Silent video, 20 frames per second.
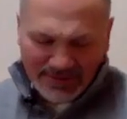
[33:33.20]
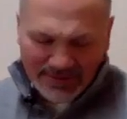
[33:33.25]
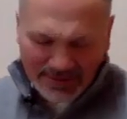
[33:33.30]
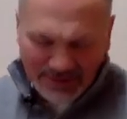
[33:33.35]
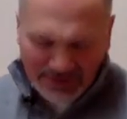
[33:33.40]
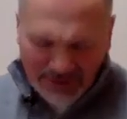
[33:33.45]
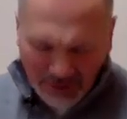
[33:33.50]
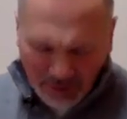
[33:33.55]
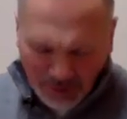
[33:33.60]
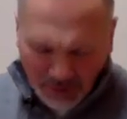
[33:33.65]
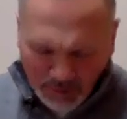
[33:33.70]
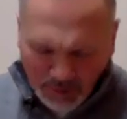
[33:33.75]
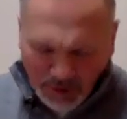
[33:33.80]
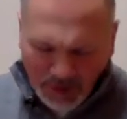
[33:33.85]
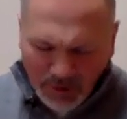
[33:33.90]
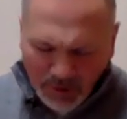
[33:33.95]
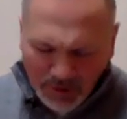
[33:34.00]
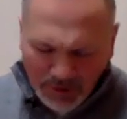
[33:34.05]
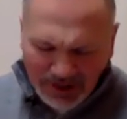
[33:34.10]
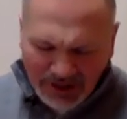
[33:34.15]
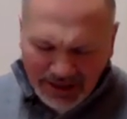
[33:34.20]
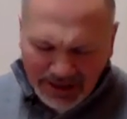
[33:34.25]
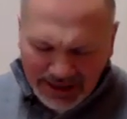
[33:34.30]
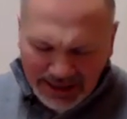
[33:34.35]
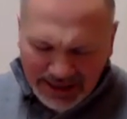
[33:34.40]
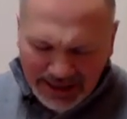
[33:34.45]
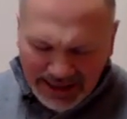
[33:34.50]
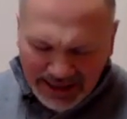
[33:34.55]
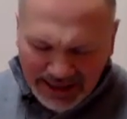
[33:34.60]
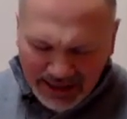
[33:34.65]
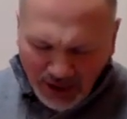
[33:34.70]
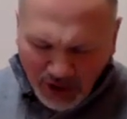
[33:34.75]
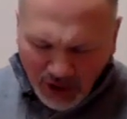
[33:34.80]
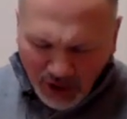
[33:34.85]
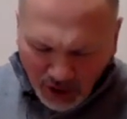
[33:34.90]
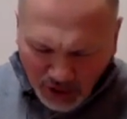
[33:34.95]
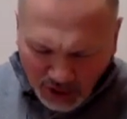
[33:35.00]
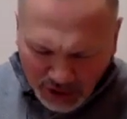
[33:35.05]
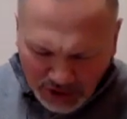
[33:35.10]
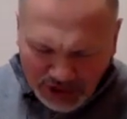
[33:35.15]
So what we can
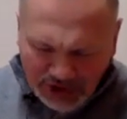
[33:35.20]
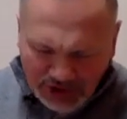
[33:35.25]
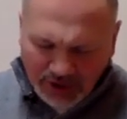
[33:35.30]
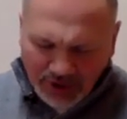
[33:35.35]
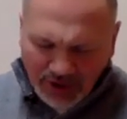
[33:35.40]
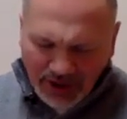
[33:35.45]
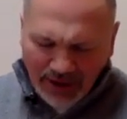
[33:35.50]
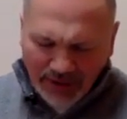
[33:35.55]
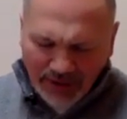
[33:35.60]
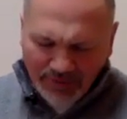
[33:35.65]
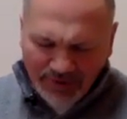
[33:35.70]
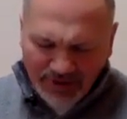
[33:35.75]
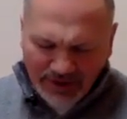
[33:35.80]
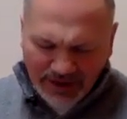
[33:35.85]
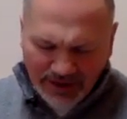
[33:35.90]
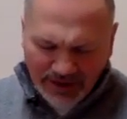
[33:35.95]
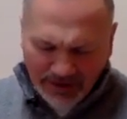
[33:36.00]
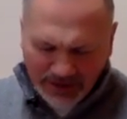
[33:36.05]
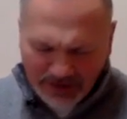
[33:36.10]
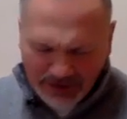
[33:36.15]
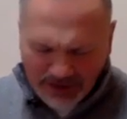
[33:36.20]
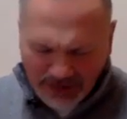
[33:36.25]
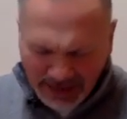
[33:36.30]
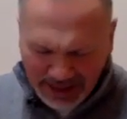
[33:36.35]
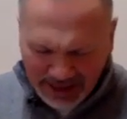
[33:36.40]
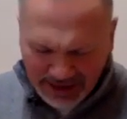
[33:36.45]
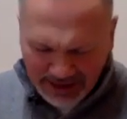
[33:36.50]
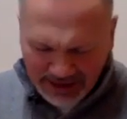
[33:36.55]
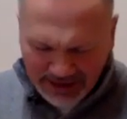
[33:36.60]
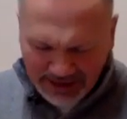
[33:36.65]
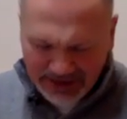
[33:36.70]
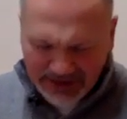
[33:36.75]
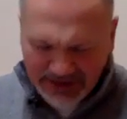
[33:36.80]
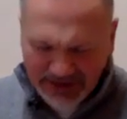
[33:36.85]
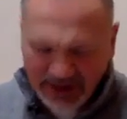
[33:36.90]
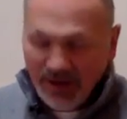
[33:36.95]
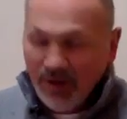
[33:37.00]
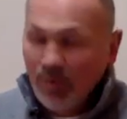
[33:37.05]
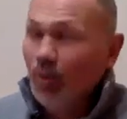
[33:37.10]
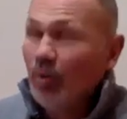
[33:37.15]
also helpfully understand is
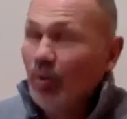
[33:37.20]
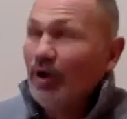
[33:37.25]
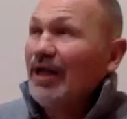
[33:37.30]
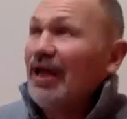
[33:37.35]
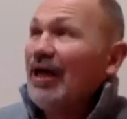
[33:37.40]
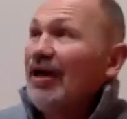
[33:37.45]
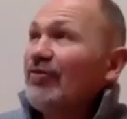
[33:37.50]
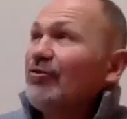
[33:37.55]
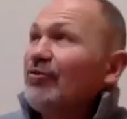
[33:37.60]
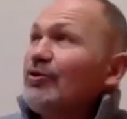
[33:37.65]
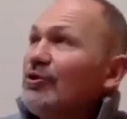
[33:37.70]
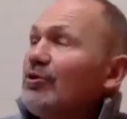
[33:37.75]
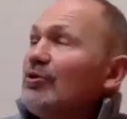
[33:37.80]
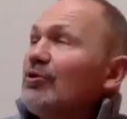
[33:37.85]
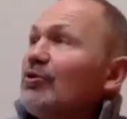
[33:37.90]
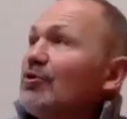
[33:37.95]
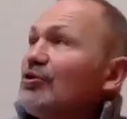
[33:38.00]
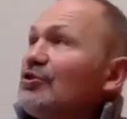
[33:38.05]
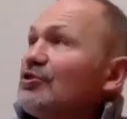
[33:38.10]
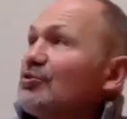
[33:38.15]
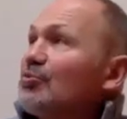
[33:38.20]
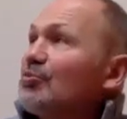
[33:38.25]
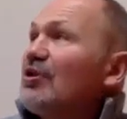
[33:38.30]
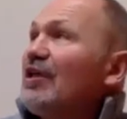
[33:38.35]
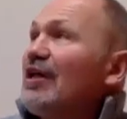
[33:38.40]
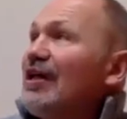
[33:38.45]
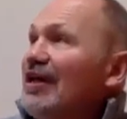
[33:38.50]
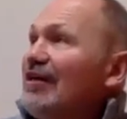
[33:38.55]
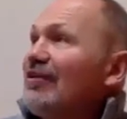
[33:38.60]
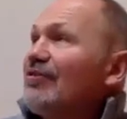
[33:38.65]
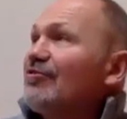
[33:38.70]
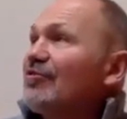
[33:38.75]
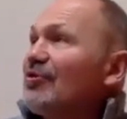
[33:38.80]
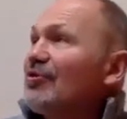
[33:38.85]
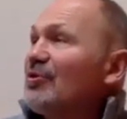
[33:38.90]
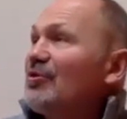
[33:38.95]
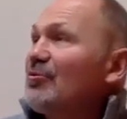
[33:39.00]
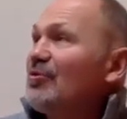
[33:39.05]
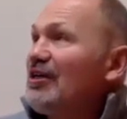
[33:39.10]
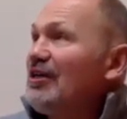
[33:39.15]
whatever the Lord's plan
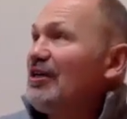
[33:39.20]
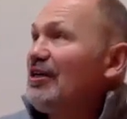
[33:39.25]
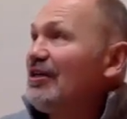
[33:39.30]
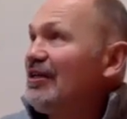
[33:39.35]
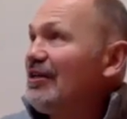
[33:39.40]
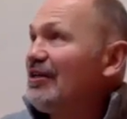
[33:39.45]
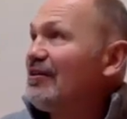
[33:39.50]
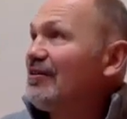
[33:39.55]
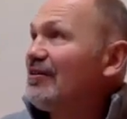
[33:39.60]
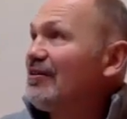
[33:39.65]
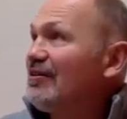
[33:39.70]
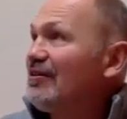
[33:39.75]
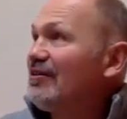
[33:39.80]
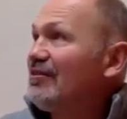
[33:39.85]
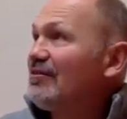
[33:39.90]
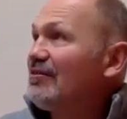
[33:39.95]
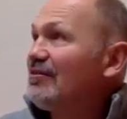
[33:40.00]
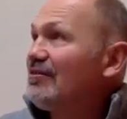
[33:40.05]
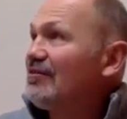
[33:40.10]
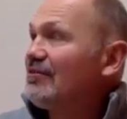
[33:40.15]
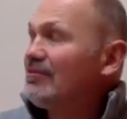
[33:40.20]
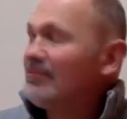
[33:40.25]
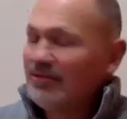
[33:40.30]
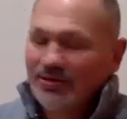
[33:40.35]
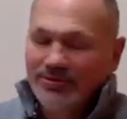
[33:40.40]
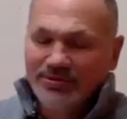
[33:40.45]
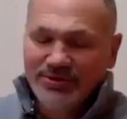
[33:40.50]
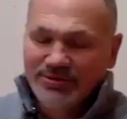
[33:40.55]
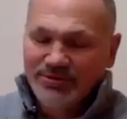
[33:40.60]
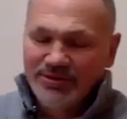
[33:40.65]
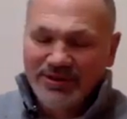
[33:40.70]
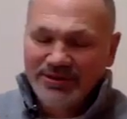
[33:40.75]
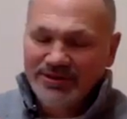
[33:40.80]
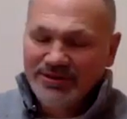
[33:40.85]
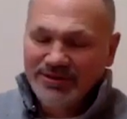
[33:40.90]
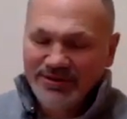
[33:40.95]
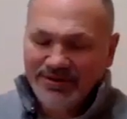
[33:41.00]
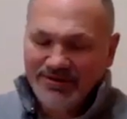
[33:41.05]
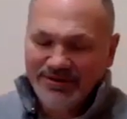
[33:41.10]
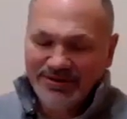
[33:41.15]
from the beginning, what was
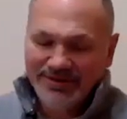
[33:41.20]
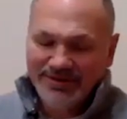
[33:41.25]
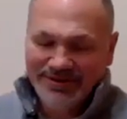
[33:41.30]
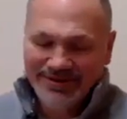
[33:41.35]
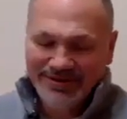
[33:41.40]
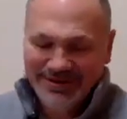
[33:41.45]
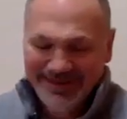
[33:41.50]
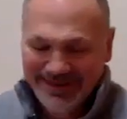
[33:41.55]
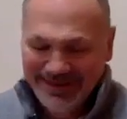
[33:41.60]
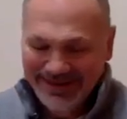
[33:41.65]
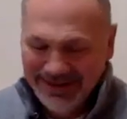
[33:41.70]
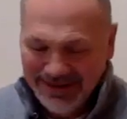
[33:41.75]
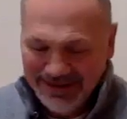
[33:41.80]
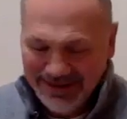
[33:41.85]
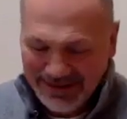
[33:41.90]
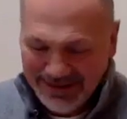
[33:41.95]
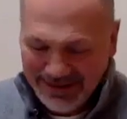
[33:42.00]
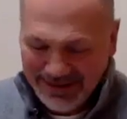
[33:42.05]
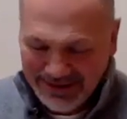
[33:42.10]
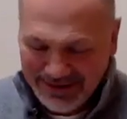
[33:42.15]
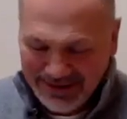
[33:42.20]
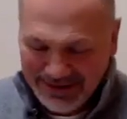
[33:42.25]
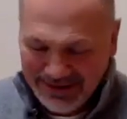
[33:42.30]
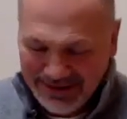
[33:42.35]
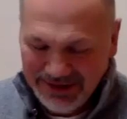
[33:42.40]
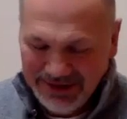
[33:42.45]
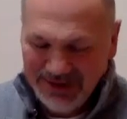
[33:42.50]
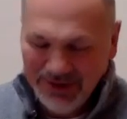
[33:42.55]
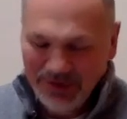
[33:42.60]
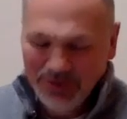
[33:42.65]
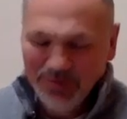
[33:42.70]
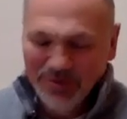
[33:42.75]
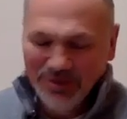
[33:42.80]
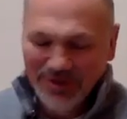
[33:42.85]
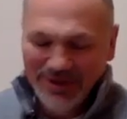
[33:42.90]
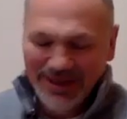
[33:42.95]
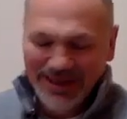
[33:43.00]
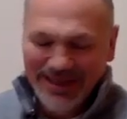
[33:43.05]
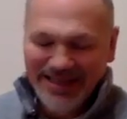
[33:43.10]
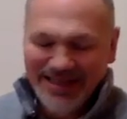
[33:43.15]
written 2
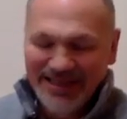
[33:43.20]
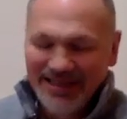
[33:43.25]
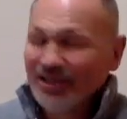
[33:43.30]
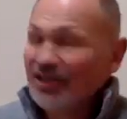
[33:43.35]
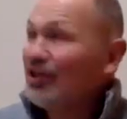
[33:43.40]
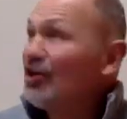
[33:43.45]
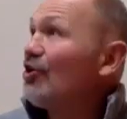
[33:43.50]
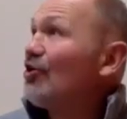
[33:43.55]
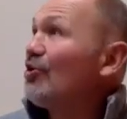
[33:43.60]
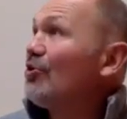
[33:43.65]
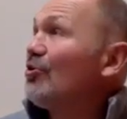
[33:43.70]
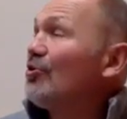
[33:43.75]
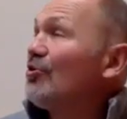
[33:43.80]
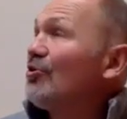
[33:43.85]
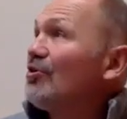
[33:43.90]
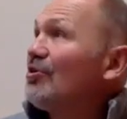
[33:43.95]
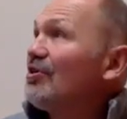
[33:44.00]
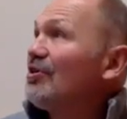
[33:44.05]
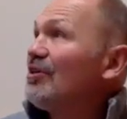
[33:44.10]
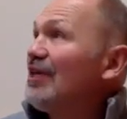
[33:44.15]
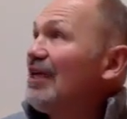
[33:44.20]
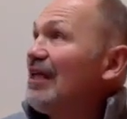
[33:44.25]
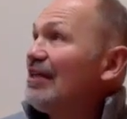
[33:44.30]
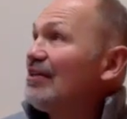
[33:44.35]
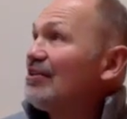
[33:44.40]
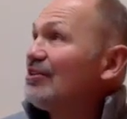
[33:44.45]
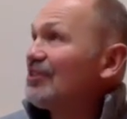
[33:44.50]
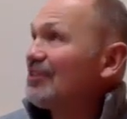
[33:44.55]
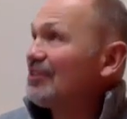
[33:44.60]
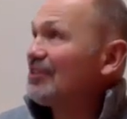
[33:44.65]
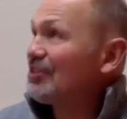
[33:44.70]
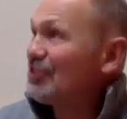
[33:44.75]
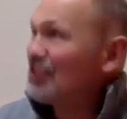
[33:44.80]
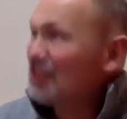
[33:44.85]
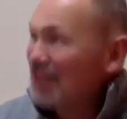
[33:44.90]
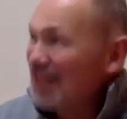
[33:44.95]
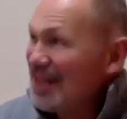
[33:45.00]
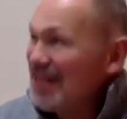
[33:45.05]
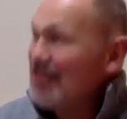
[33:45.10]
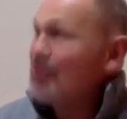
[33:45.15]
millennia ago, is the
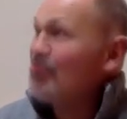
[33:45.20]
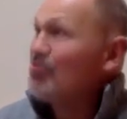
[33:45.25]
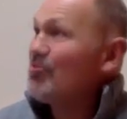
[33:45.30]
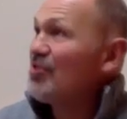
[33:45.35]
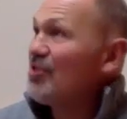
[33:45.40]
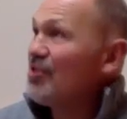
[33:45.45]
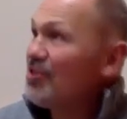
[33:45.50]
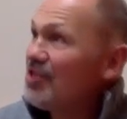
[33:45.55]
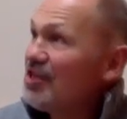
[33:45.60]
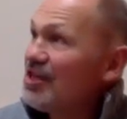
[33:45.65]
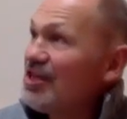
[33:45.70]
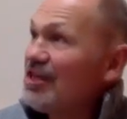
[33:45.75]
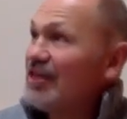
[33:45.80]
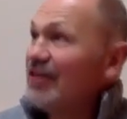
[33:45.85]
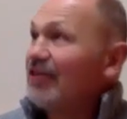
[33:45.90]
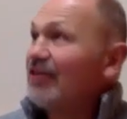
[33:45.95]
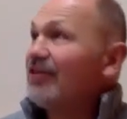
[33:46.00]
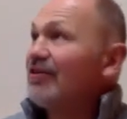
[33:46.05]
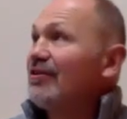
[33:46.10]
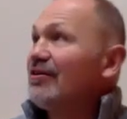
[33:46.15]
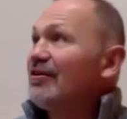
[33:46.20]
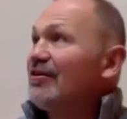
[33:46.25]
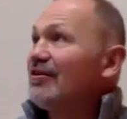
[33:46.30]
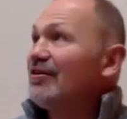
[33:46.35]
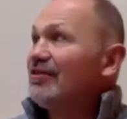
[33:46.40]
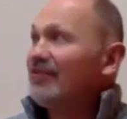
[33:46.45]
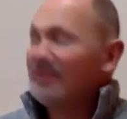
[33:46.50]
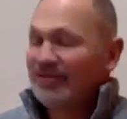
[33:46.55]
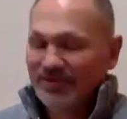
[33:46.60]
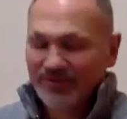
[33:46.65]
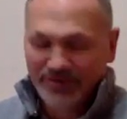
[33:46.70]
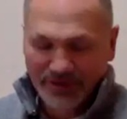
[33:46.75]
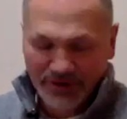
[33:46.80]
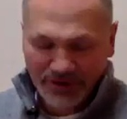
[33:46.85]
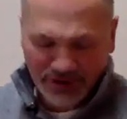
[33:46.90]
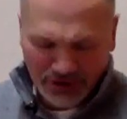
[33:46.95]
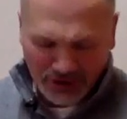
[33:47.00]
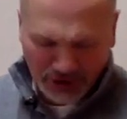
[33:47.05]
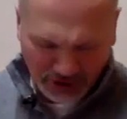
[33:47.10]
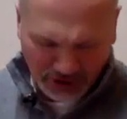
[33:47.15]
same thing for
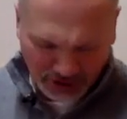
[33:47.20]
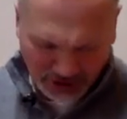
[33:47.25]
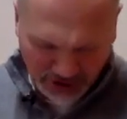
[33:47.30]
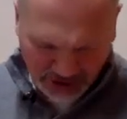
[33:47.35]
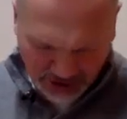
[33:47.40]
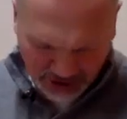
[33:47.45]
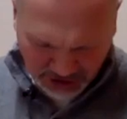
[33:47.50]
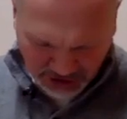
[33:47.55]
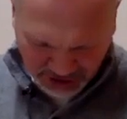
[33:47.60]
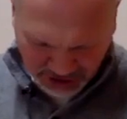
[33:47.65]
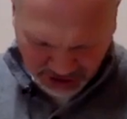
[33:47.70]
the church